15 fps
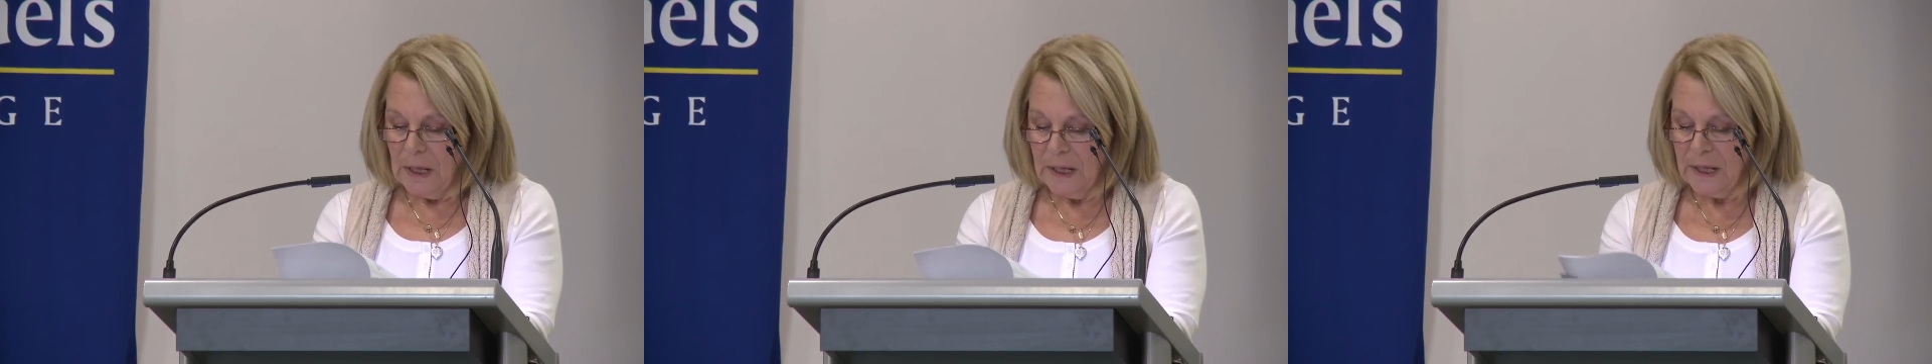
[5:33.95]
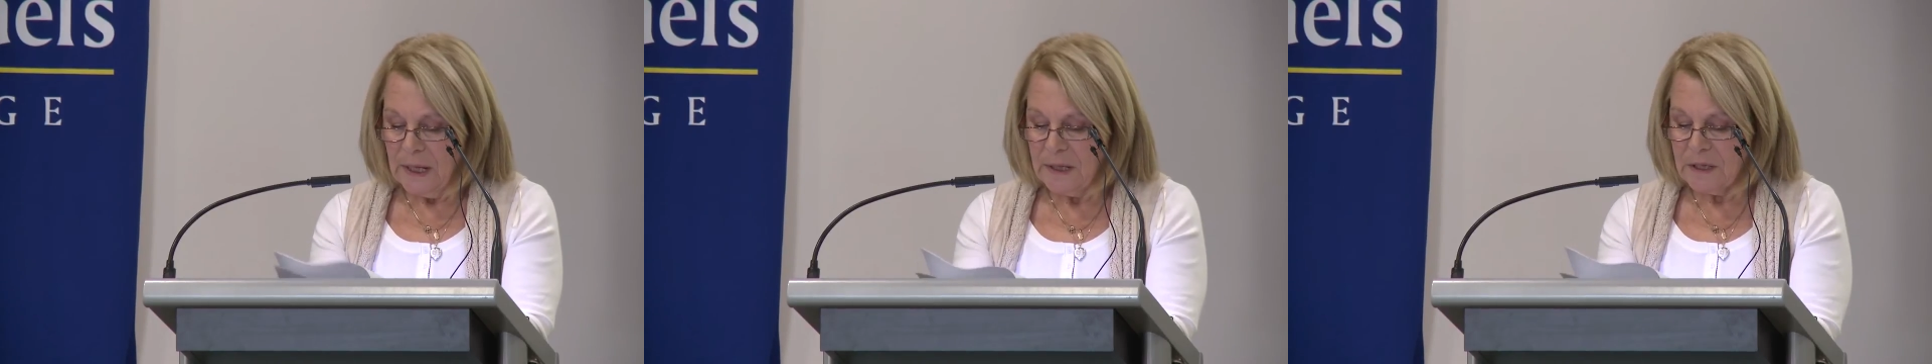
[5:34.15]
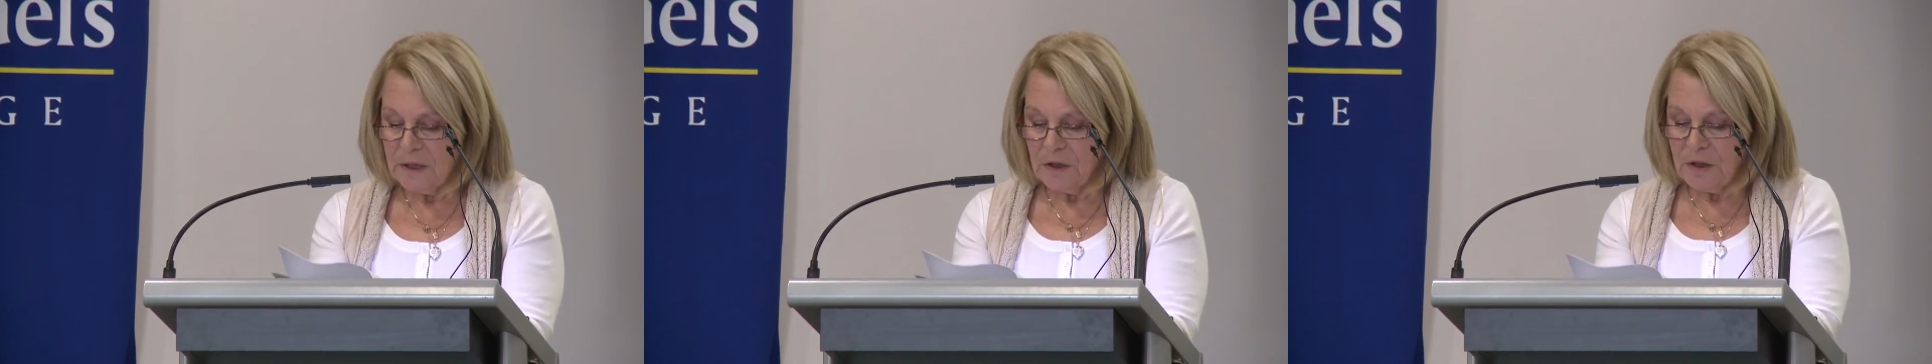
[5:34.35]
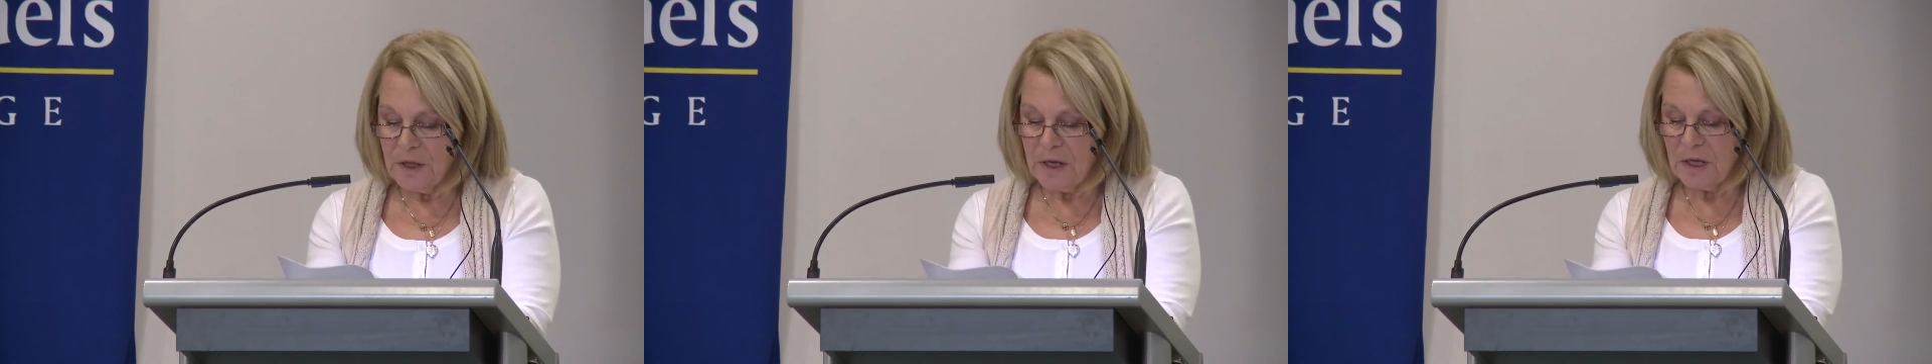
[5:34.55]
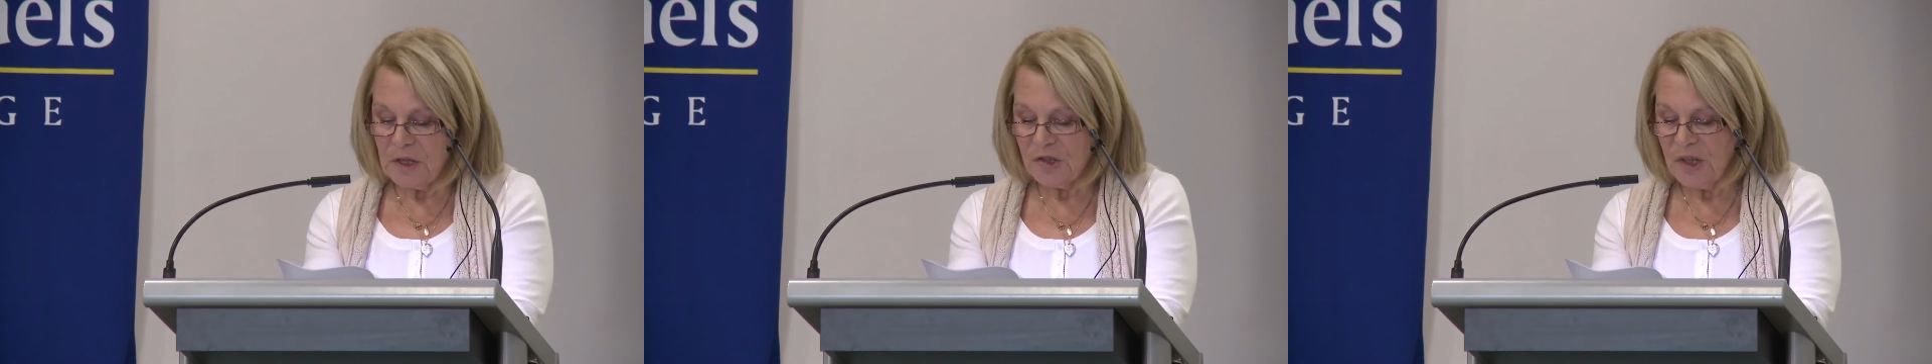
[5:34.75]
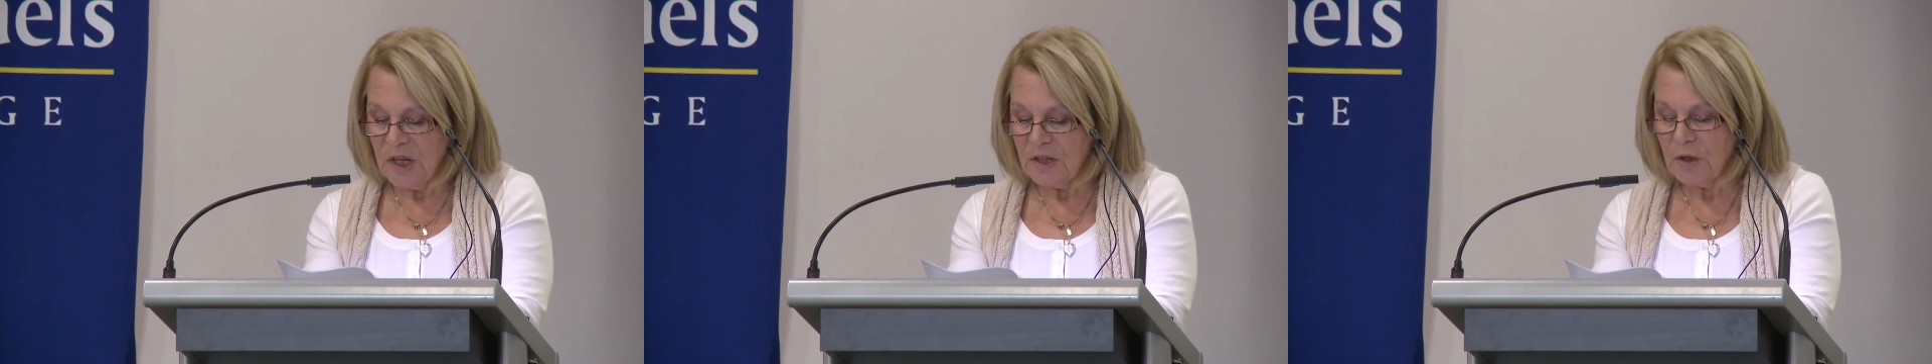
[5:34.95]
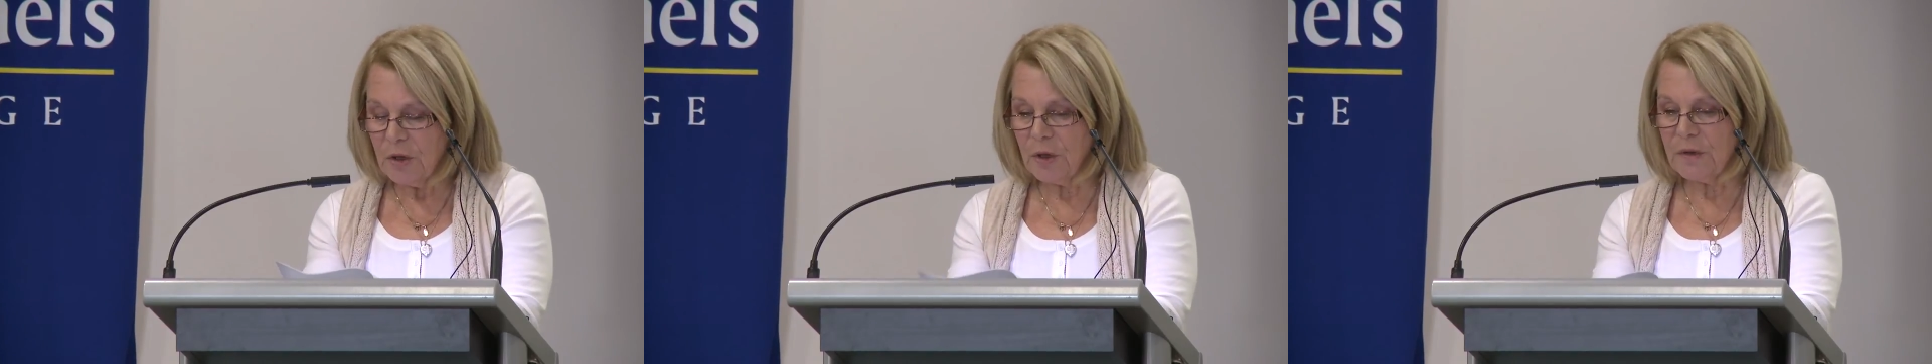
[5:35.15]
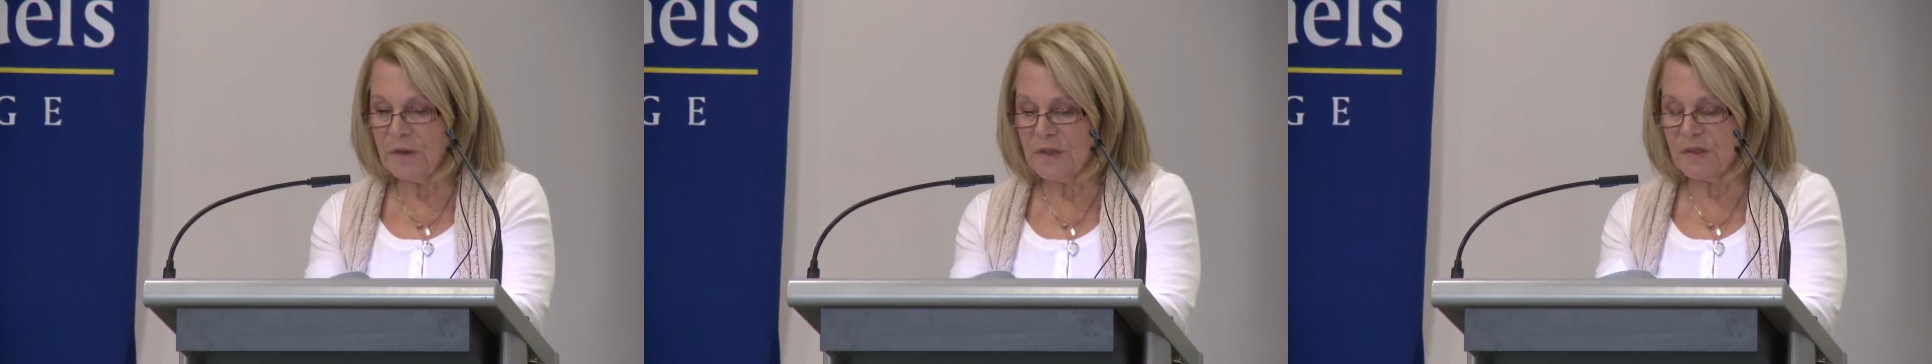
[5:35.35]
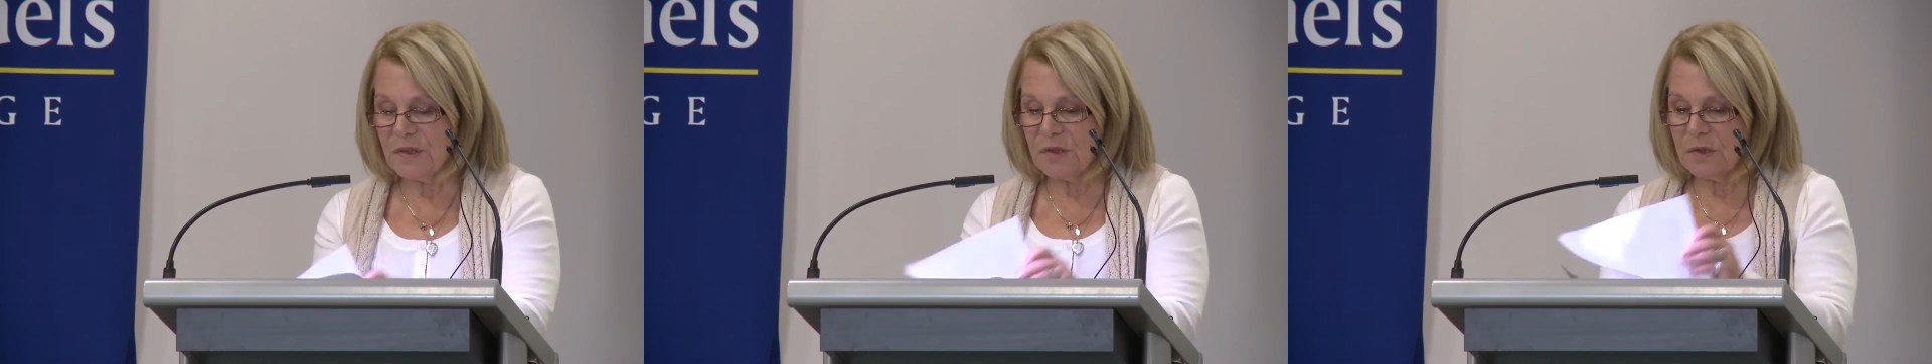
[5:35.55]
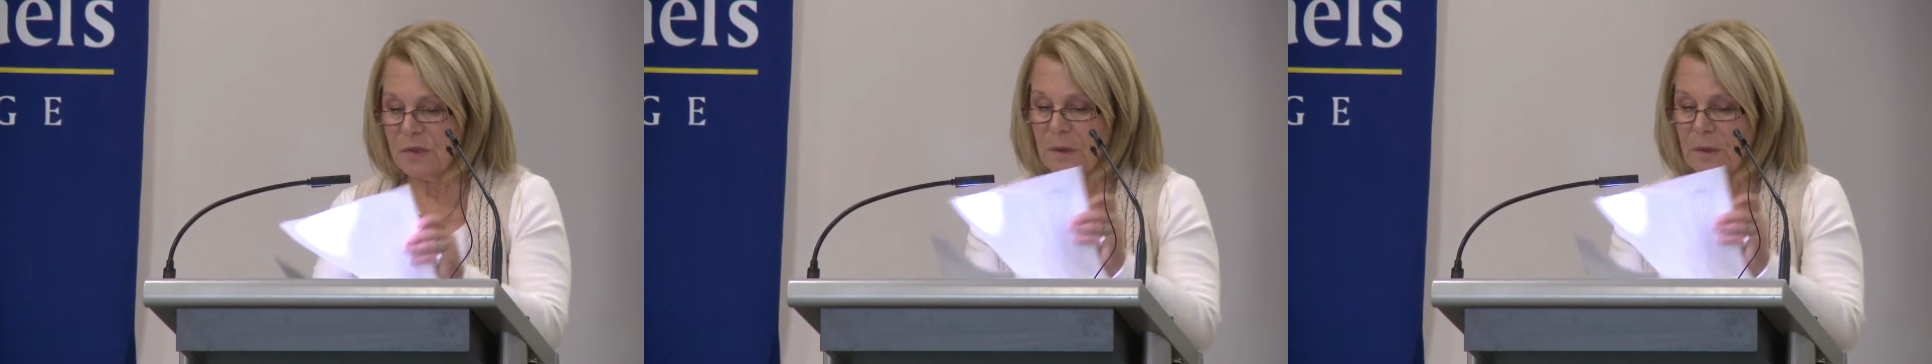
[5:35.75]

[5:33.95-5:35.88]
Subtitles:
Enid, thinking she had heard this